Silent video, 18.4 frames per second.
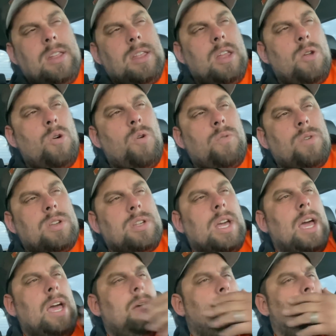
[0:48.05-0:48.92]
And then over
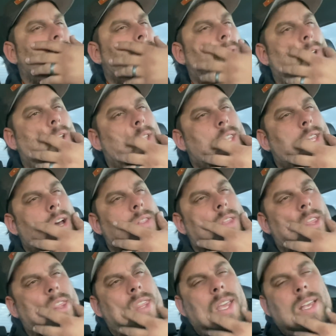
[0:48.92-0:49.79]
time, you could tell
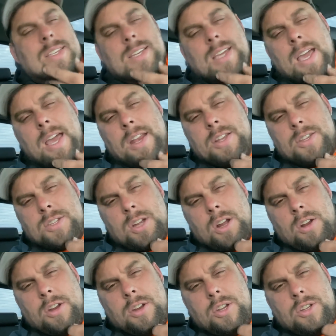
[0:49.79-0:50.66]
that things kind of
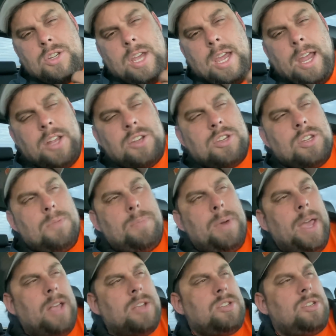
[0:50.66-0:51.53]
started to change in the
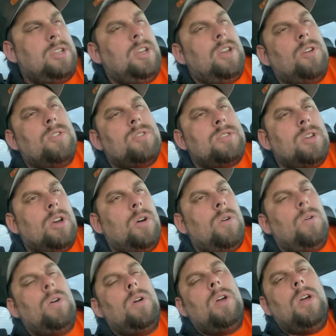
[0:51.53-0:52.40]
past year or
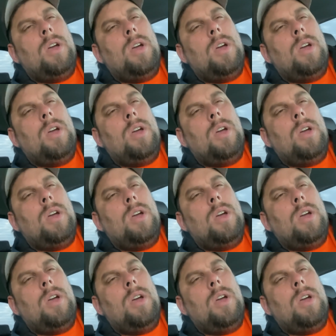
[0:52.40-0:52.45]
so.